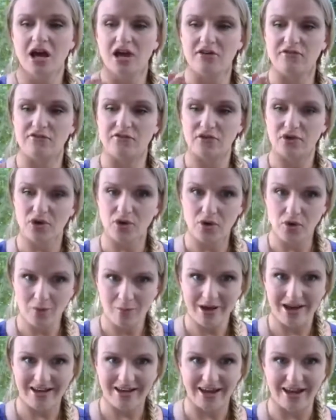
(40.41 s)
And for
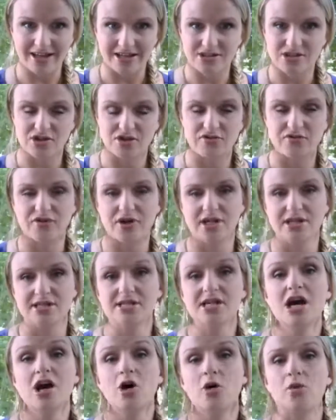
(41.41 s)
you, my Cancer
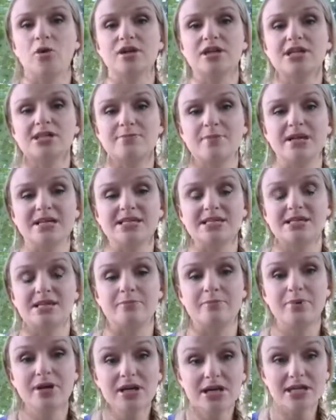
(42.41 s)
friends, where this makes
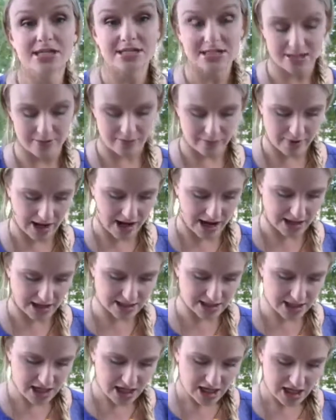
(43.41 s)
the biggest
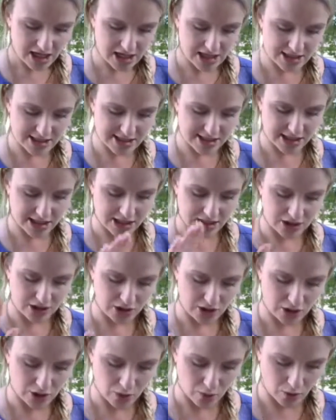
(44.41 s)
impact is in
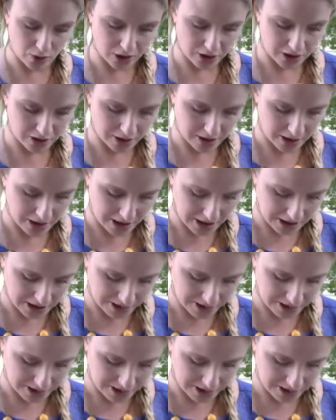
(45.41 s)
your,